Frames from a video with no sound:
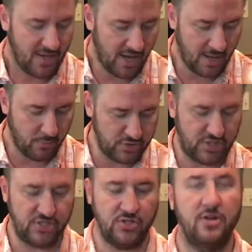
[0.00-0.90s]
When
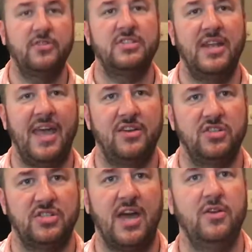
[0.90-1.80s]
she's nervous and
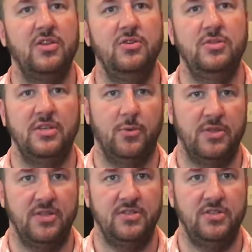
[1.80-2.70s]
anxious, how do you deal
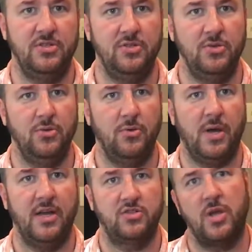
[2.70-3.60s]
with it? Do you
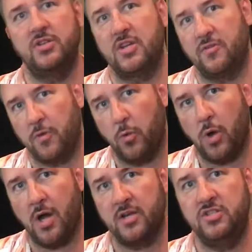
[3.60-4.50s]
try to take her for a
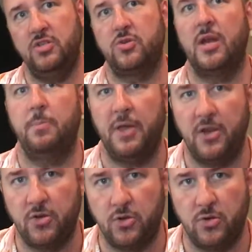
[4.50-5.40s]
walk? Do you try to
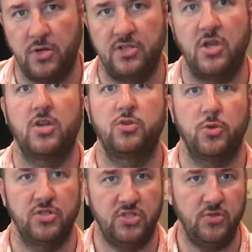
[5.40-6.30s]
pet her and talk to
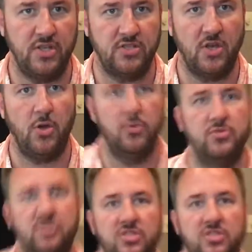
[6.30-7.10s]
her in soothing tones?